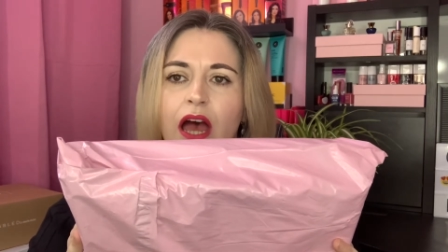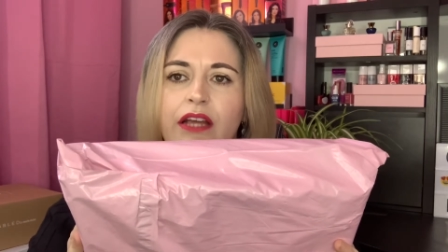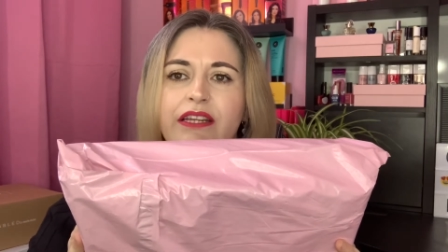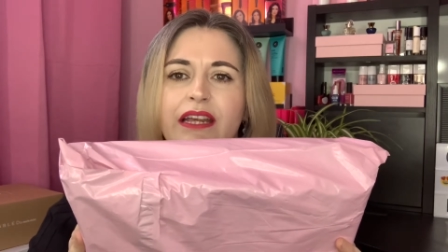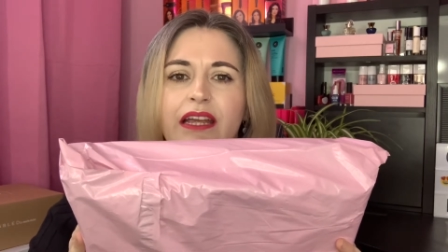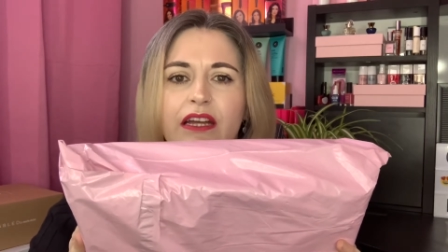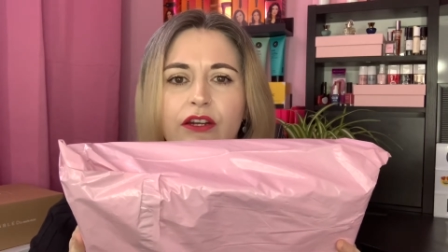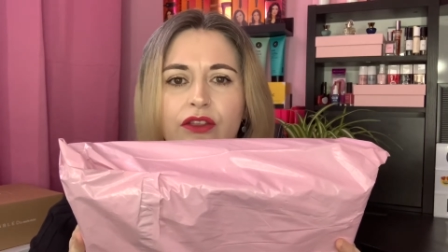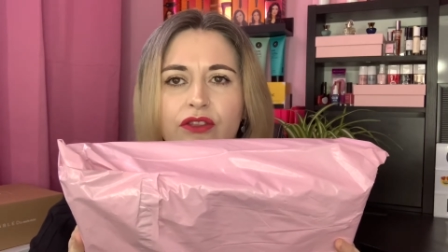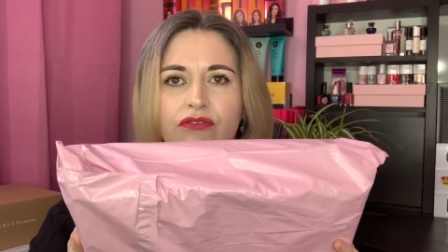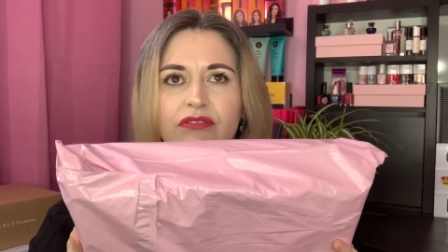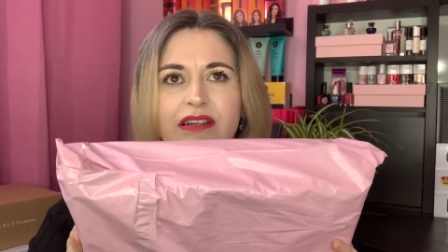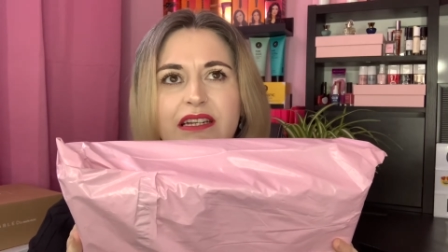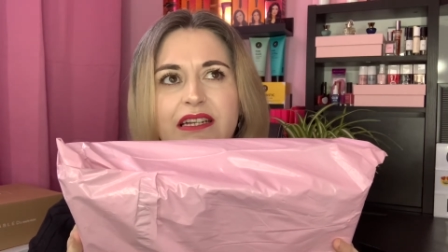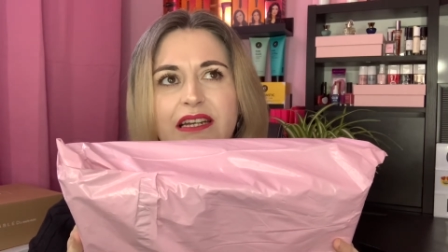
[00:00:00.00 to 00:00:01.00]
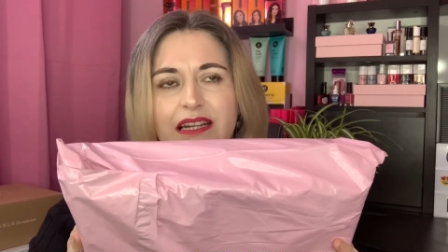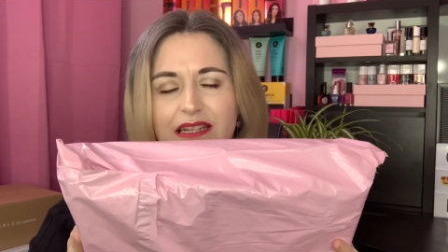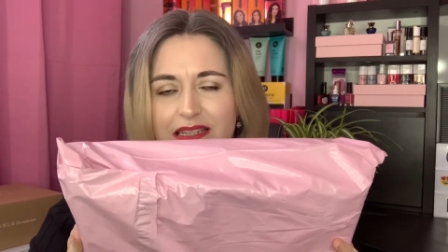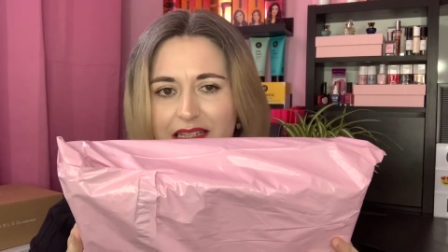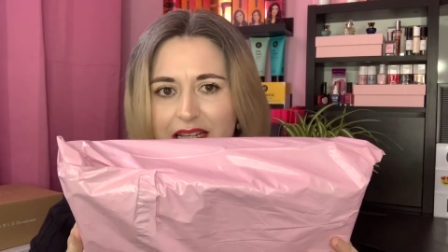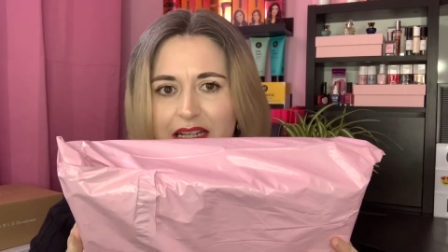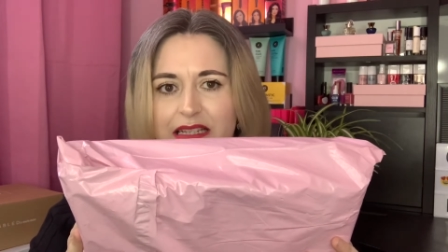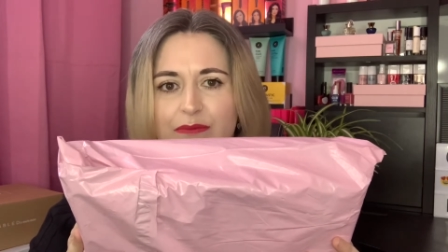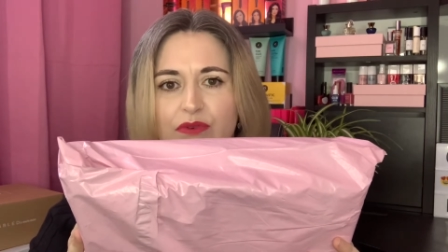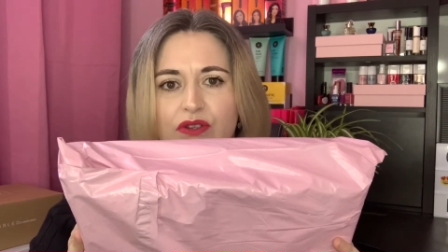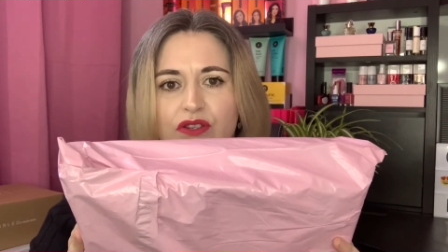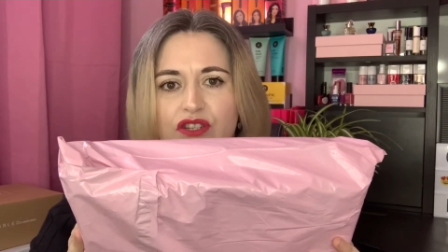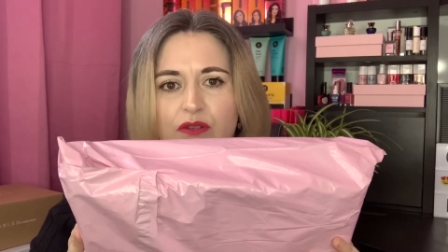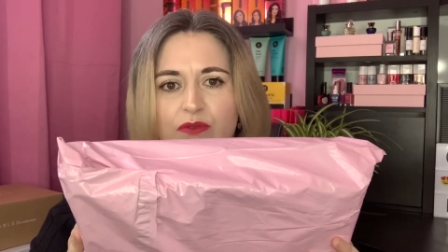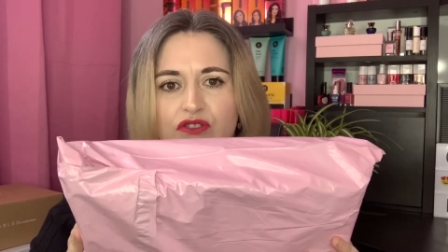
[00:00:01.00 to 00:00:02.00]
You can get a three and a six
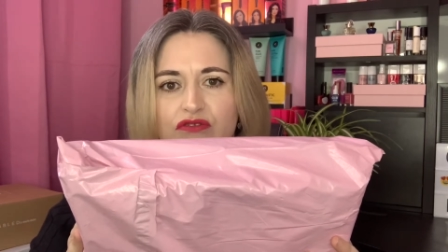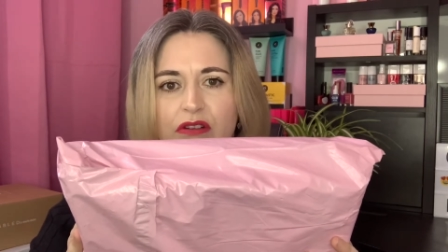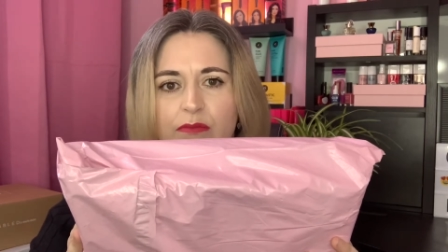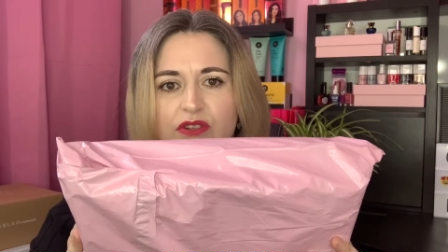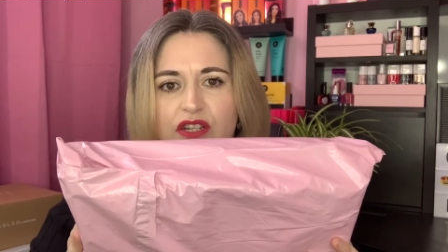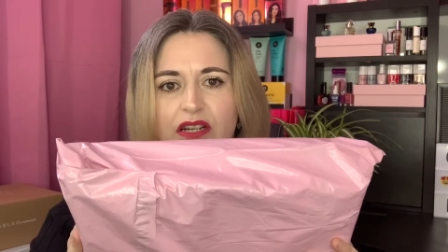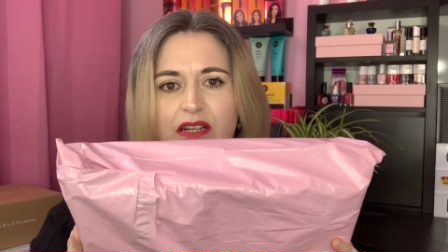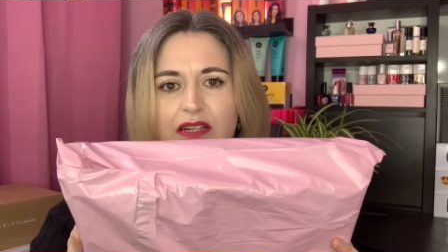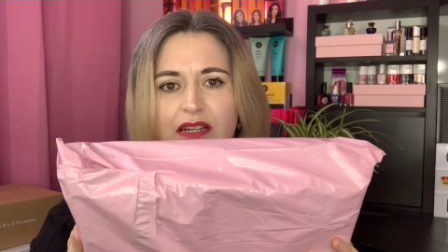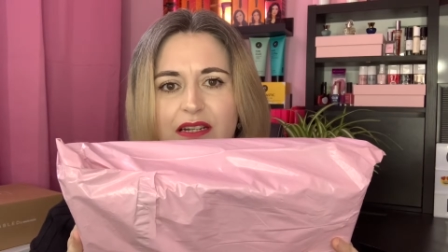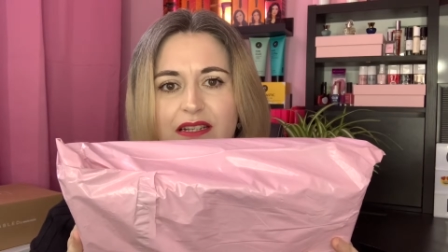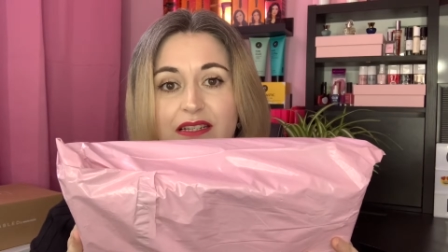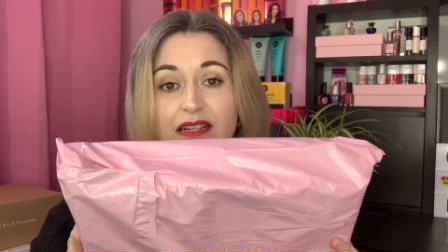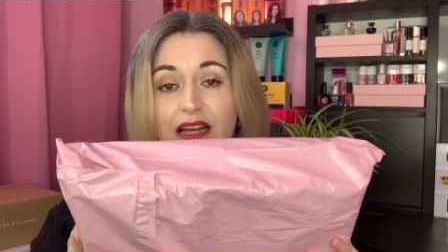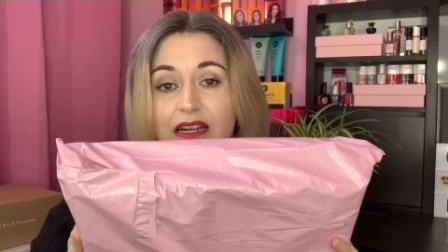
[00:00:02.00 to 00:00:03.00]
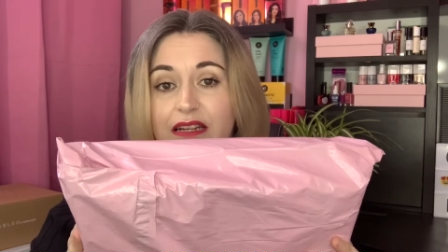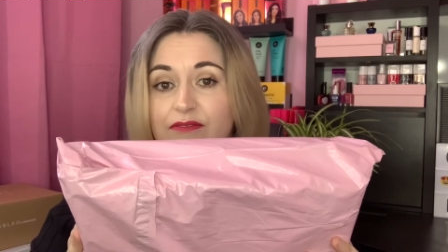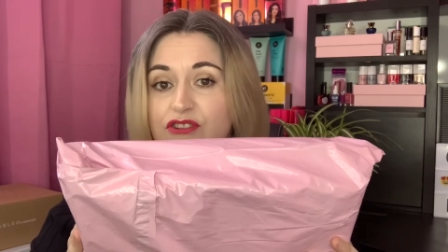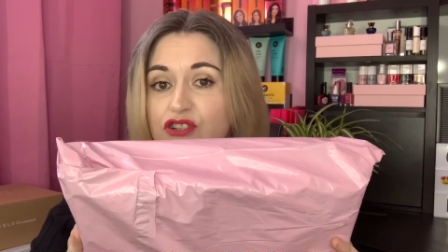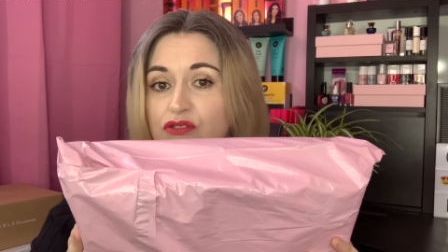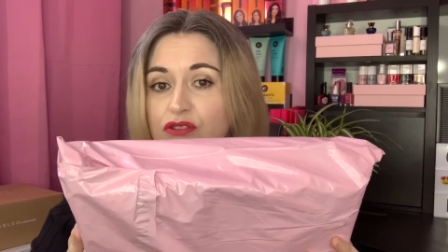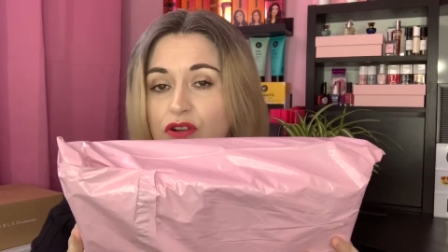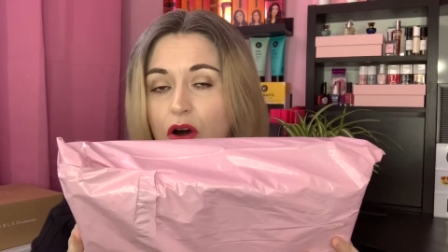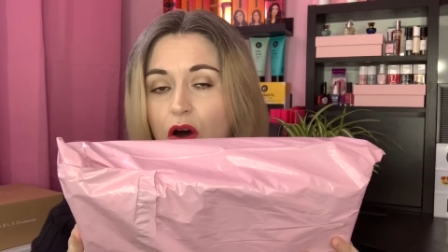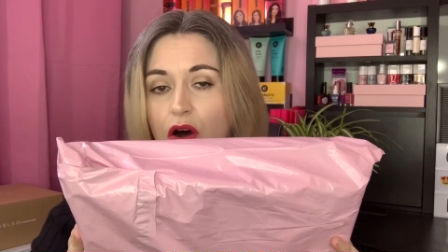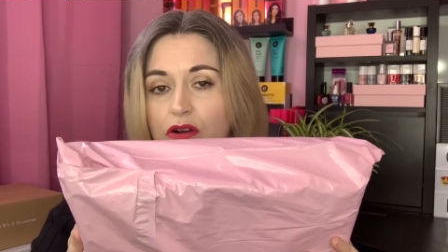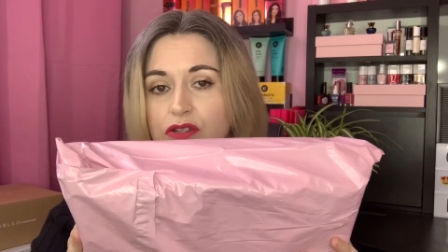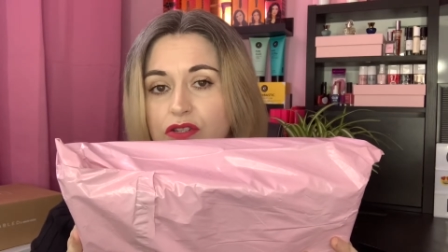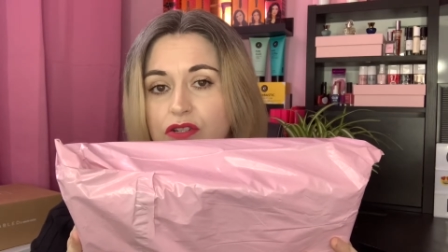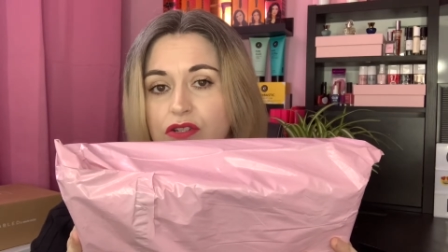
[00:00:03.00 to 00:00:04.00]
month subscription at a slightly reduced
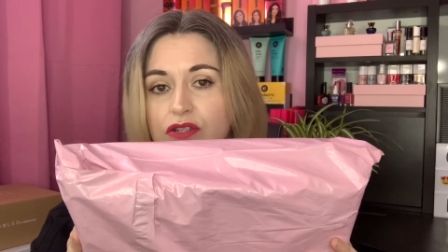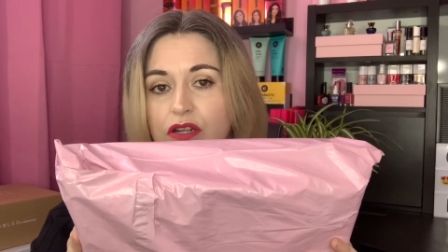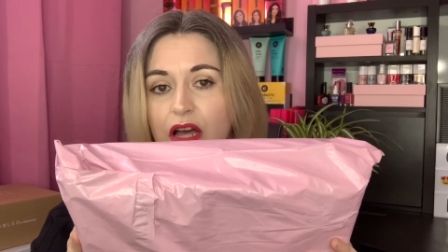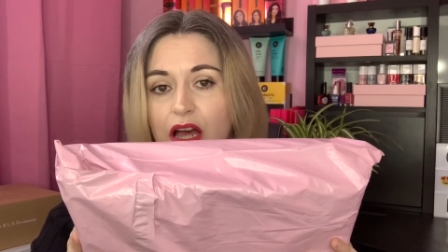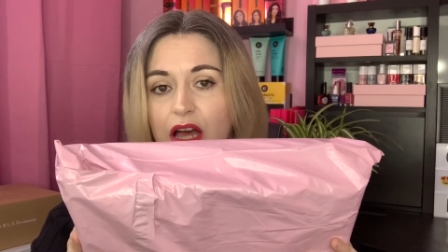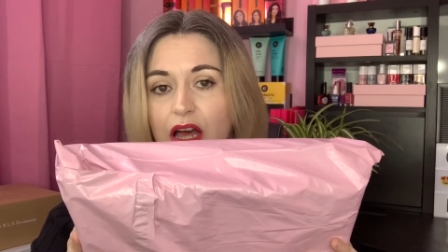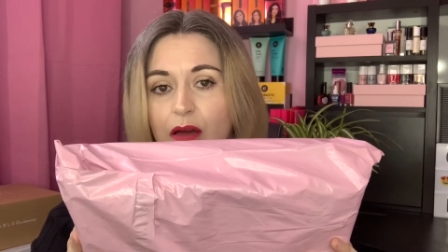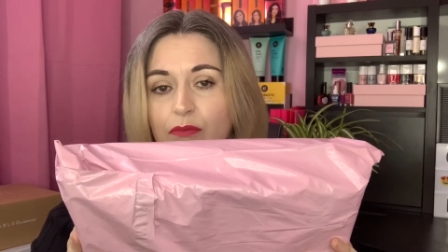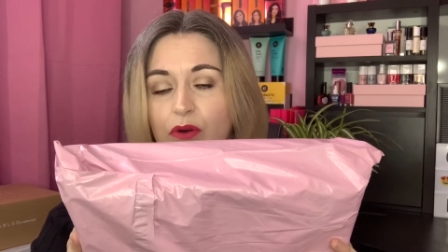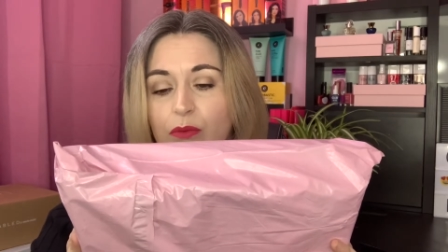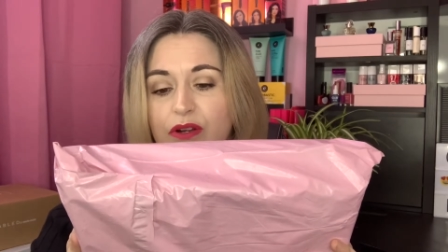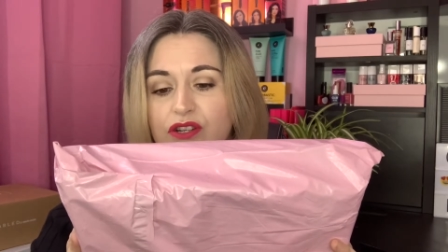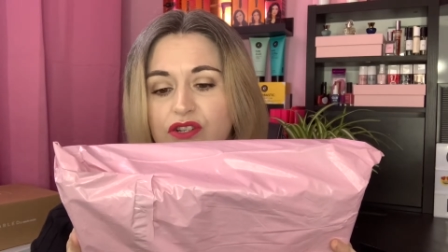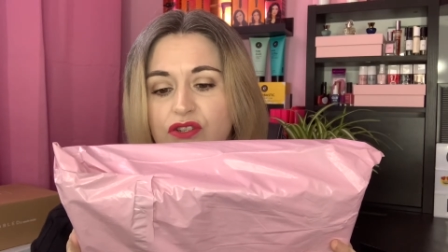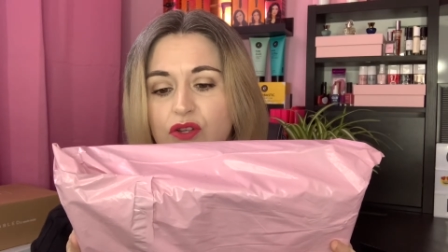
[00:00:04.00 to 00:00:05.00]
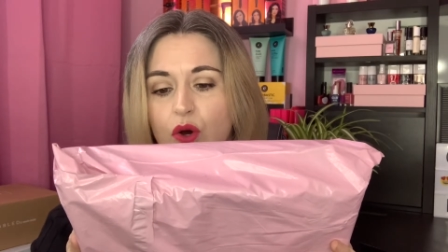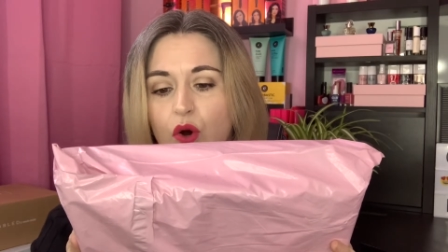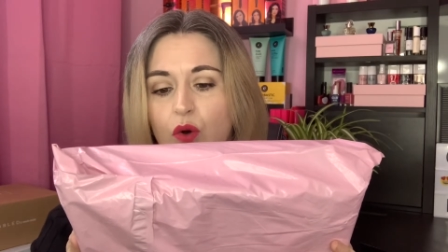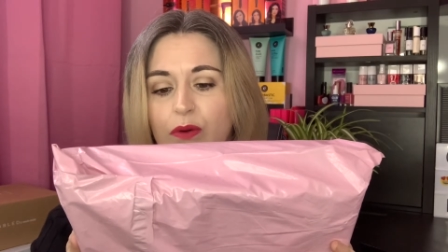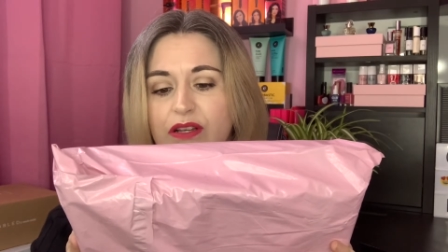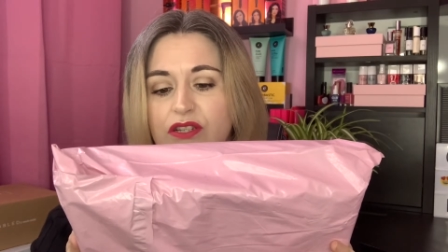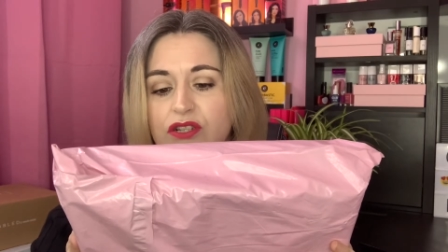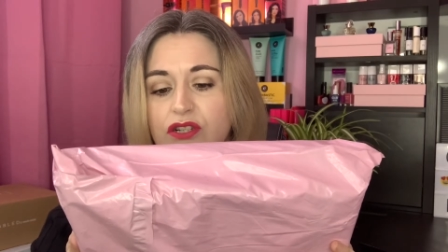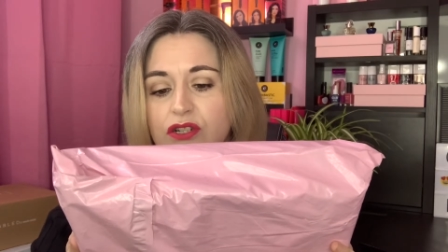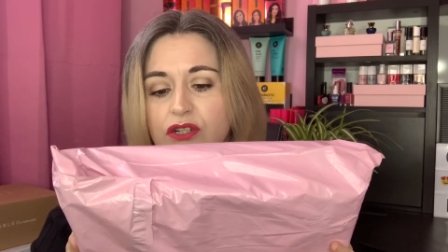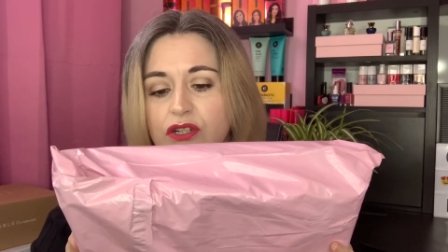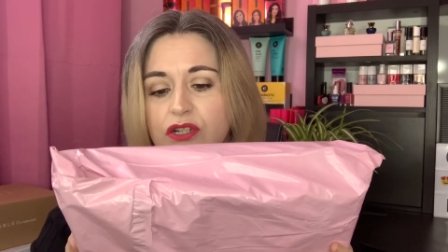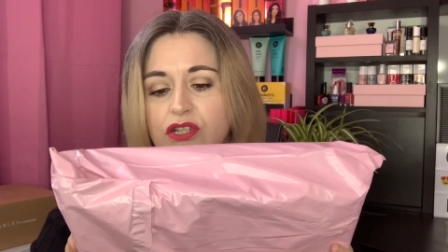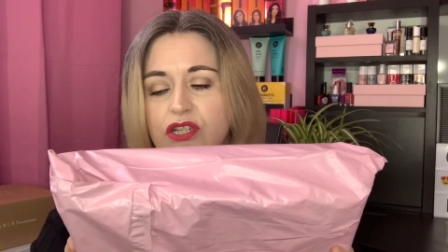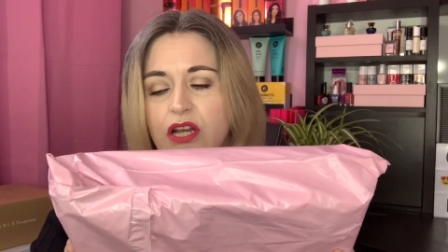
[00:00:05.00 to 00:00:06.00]
cost, um, which is always good.